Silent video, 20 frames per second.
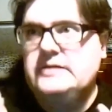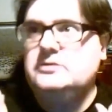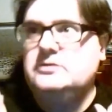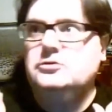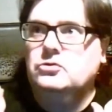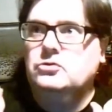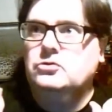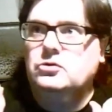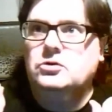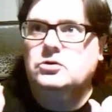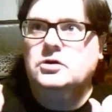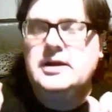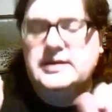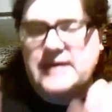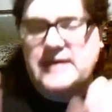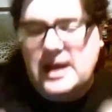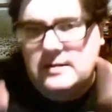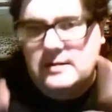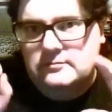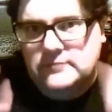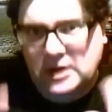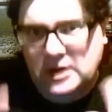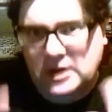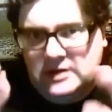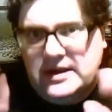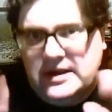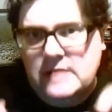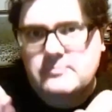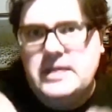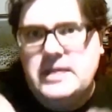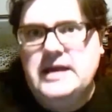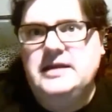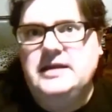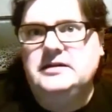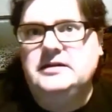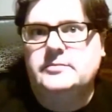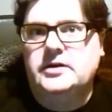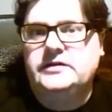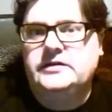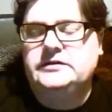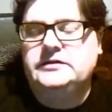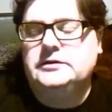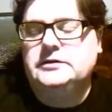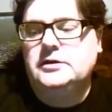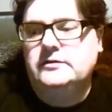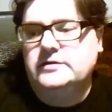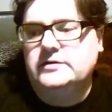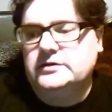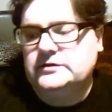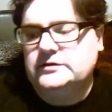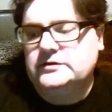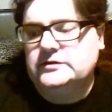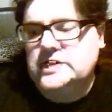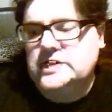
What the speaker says: or come back into my service.